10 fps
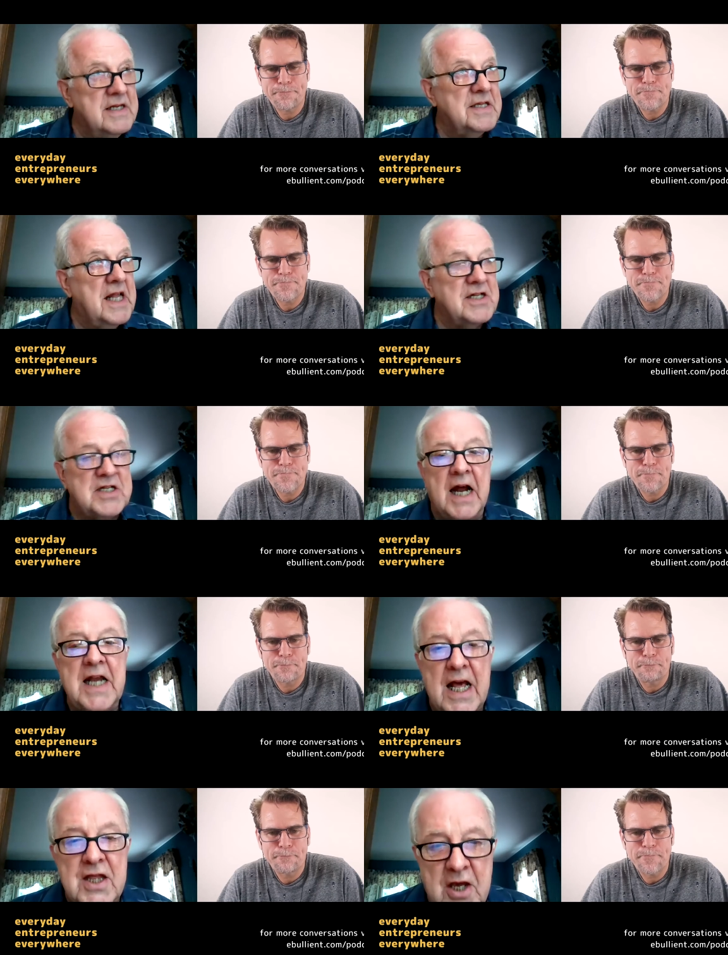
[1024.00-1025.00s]
Speaker 1: that's not
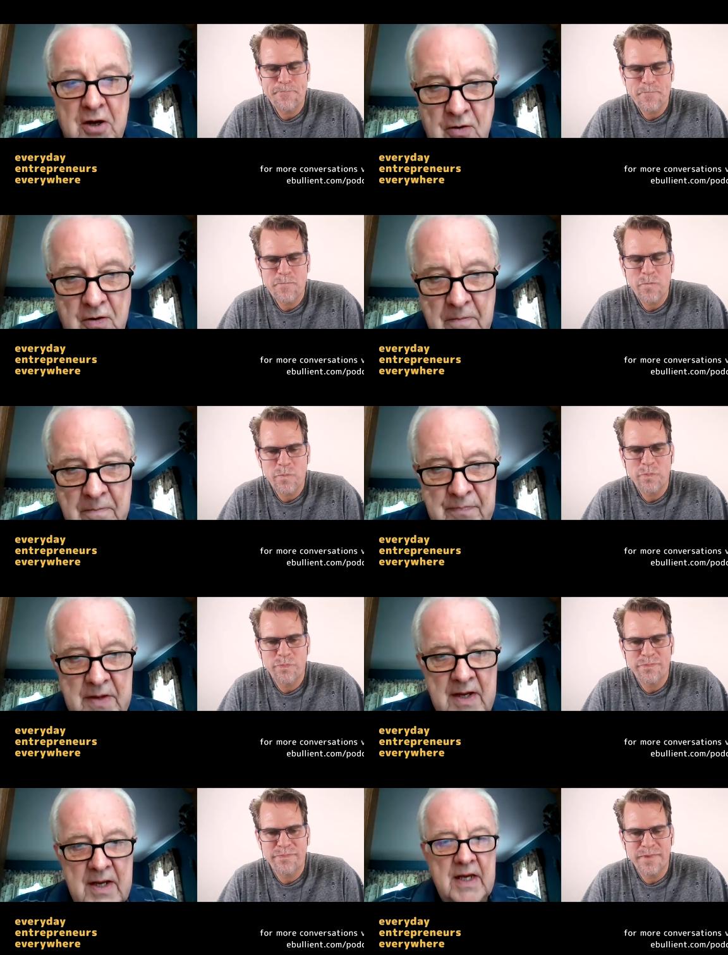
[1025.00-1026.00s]
ethical
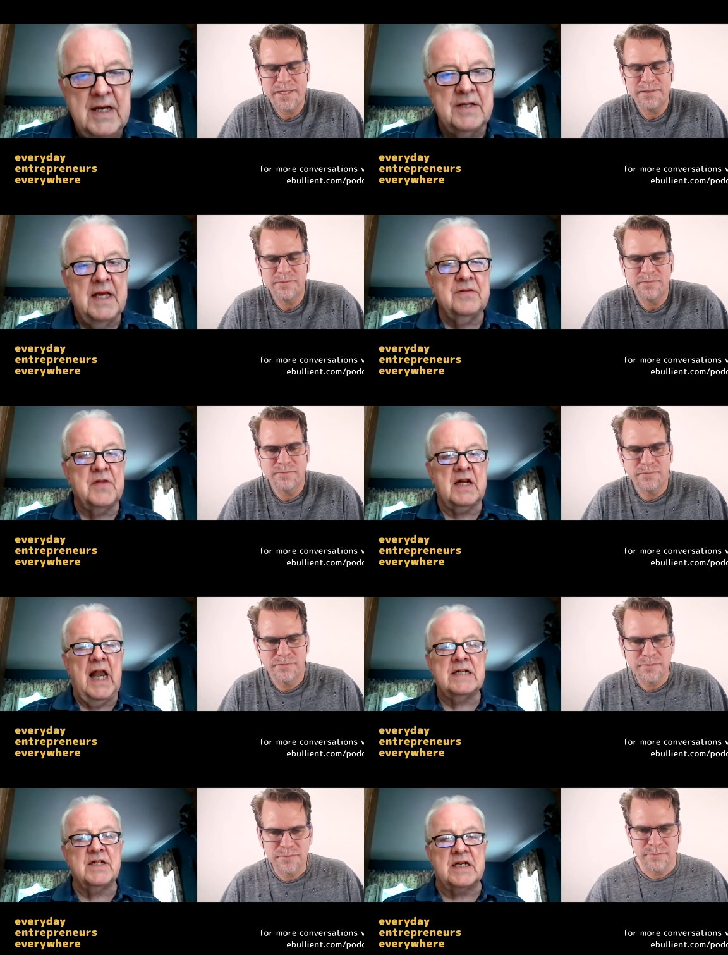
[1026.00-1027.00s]
yeah. in, in the
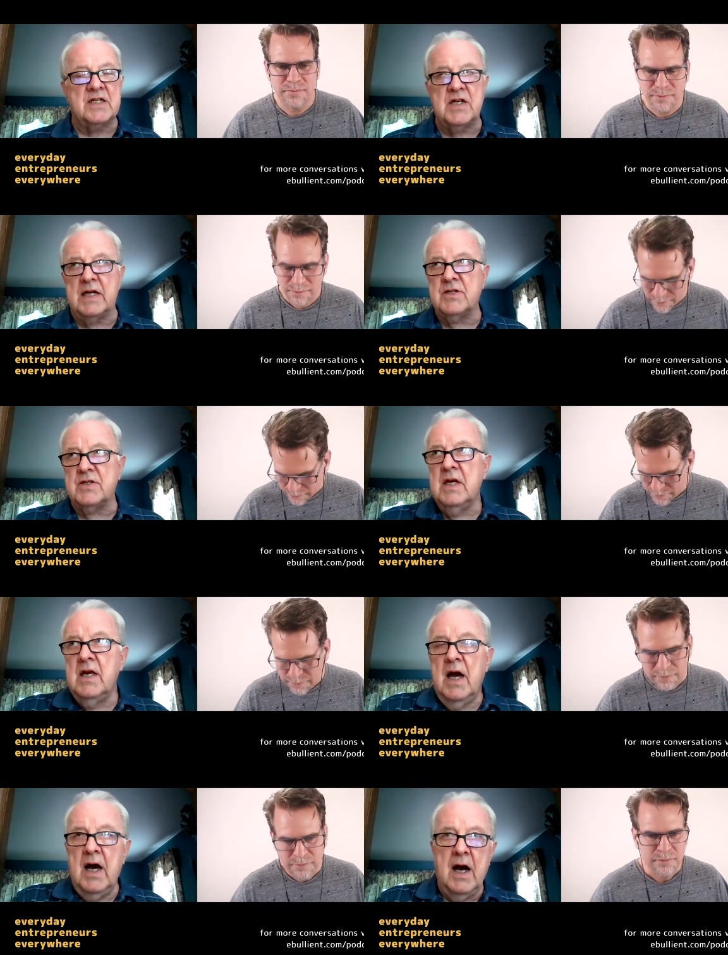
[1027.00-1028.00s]
classic sense.
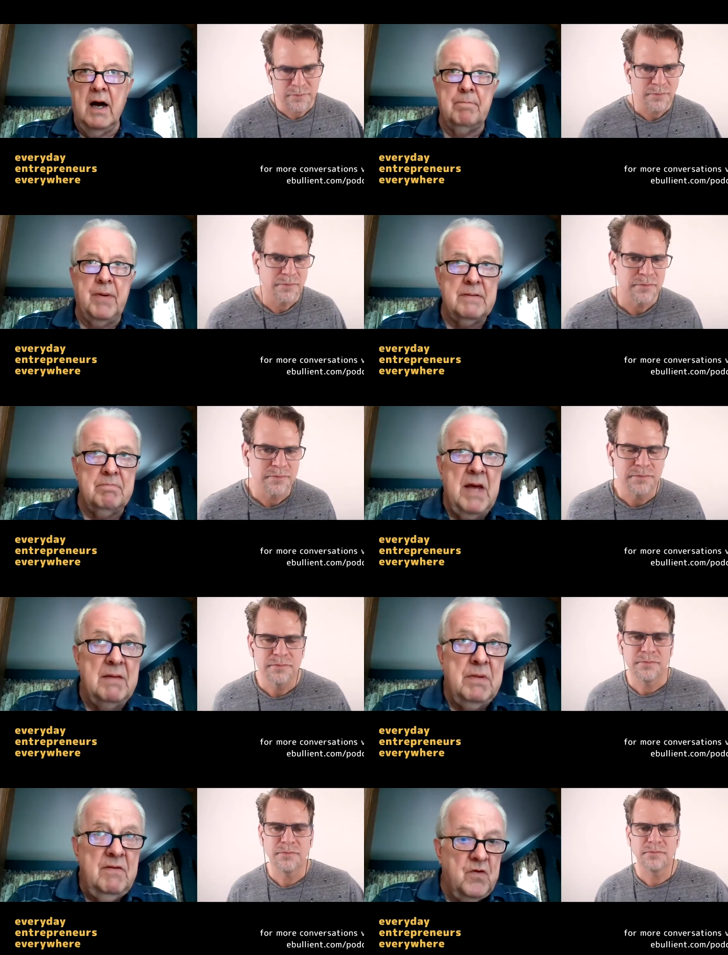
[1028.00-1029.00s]
Uh, but may
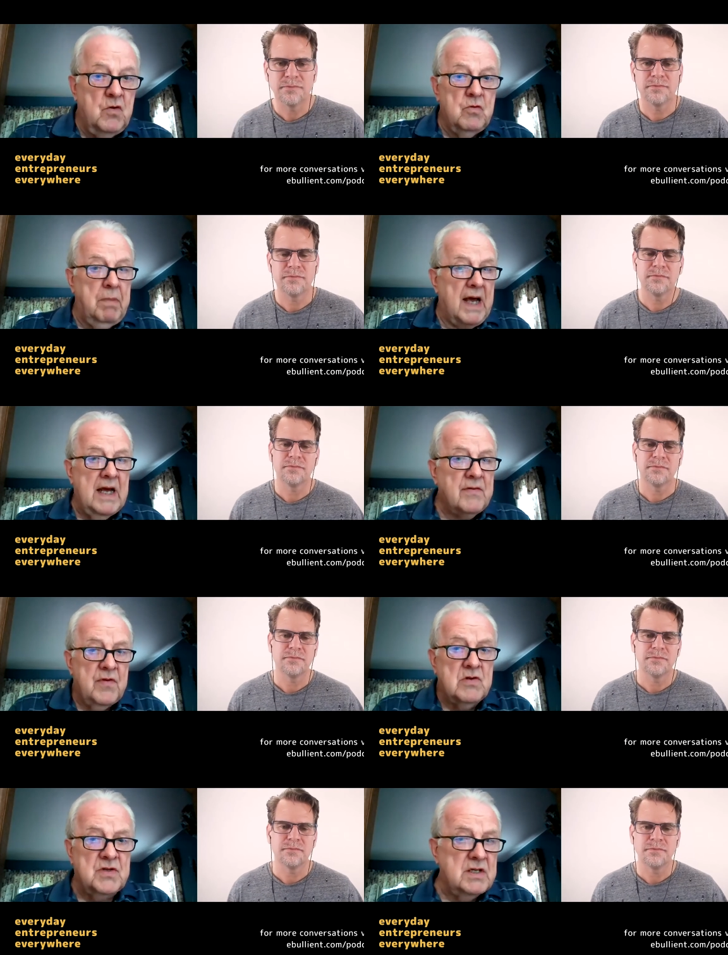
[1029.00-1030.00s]
be viewed by
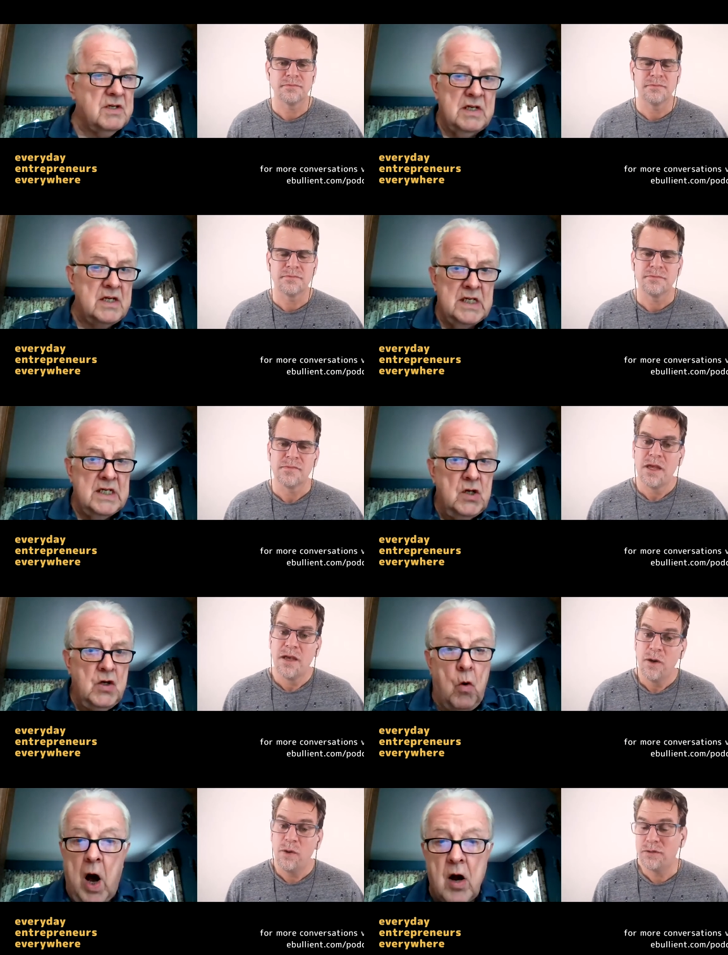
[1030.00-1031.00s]
others
Speaker 2: as
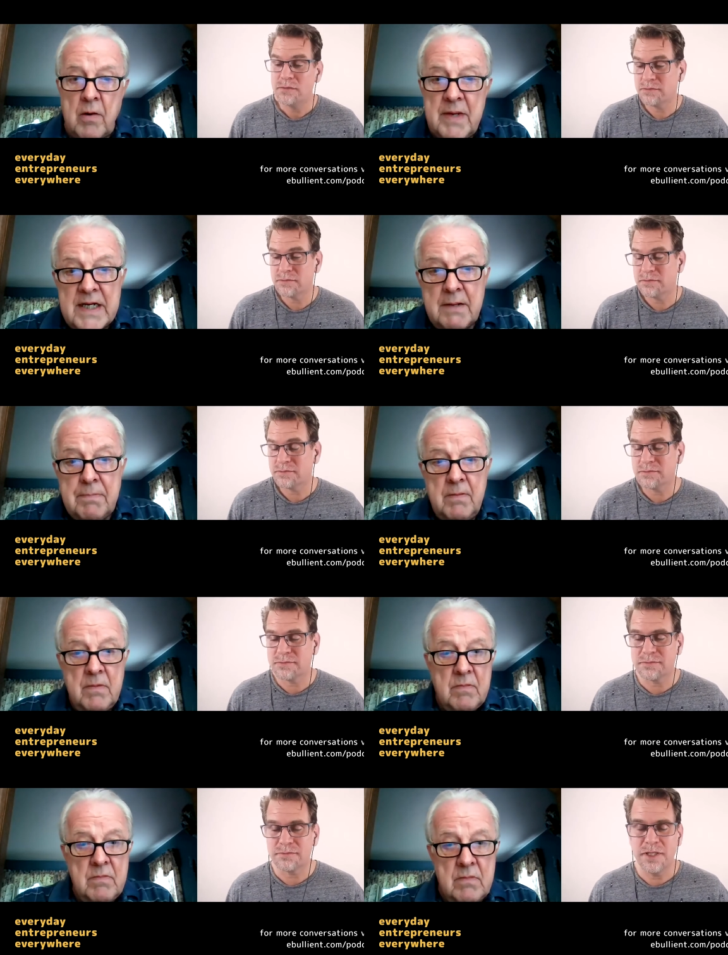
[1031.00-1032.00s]
no harm in it.
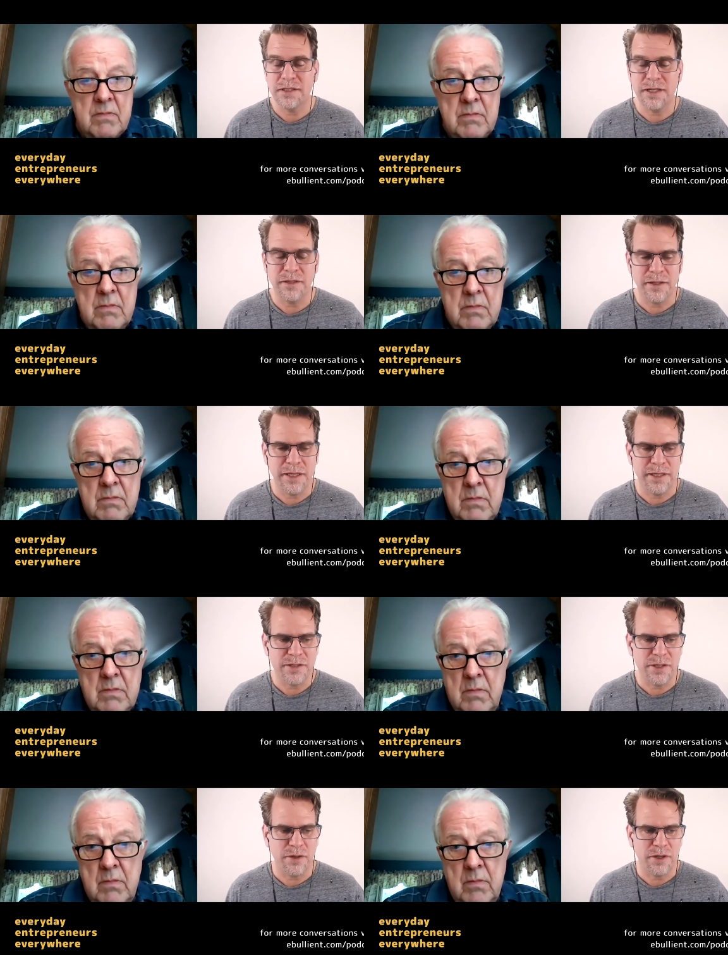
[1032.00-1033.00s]
And, uh, yeah,
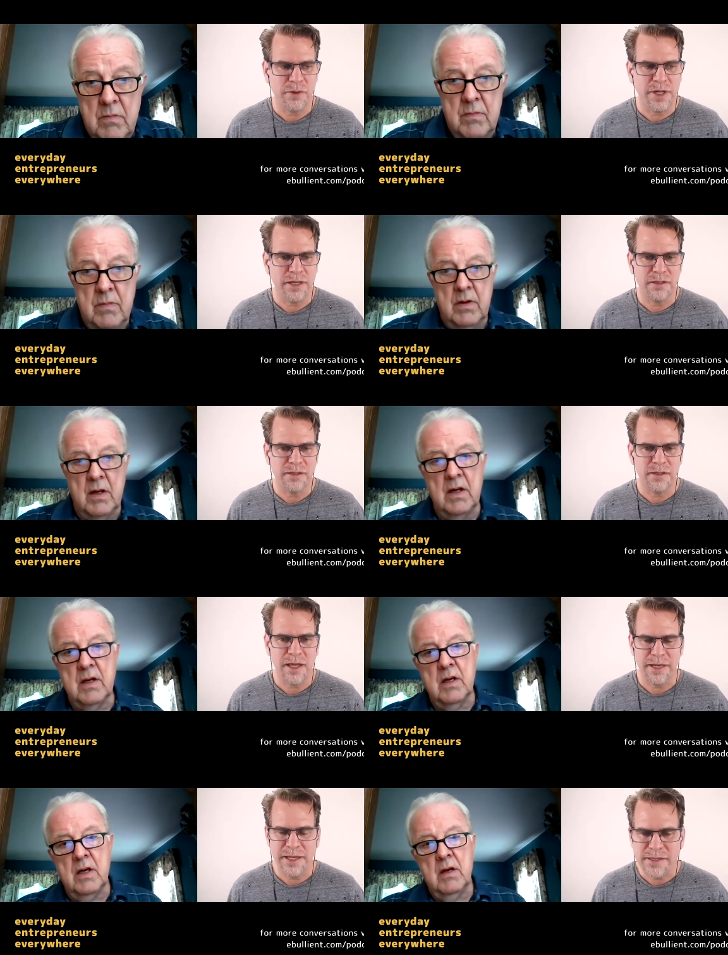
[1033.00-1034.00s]
unless you agree
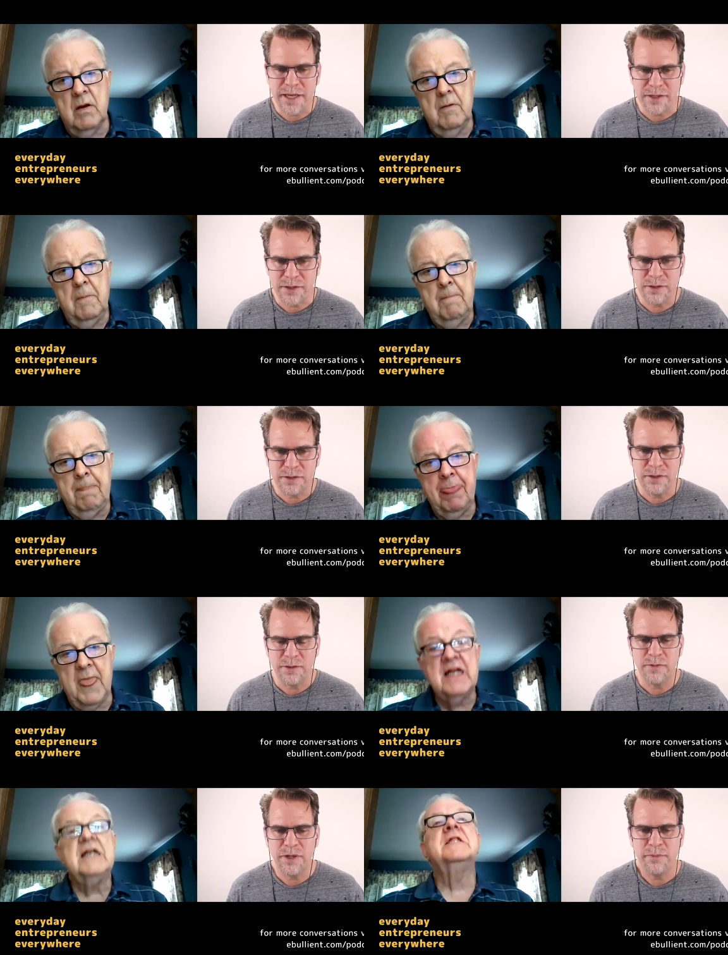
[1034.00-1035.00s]
that it is ethical and
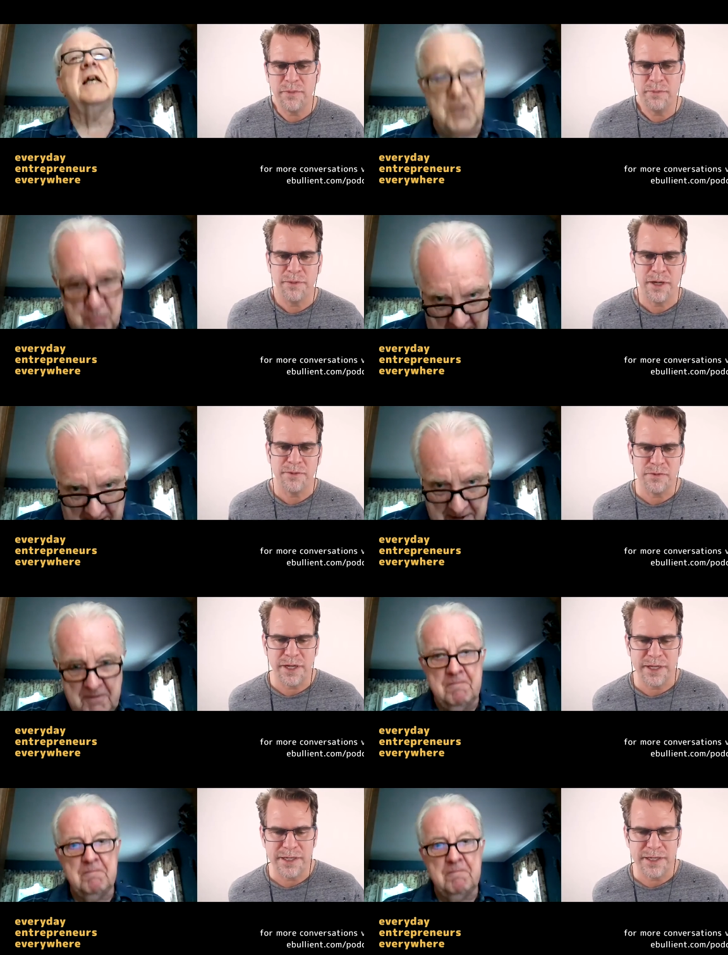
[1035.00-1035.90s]
you uh, perhaps right. write it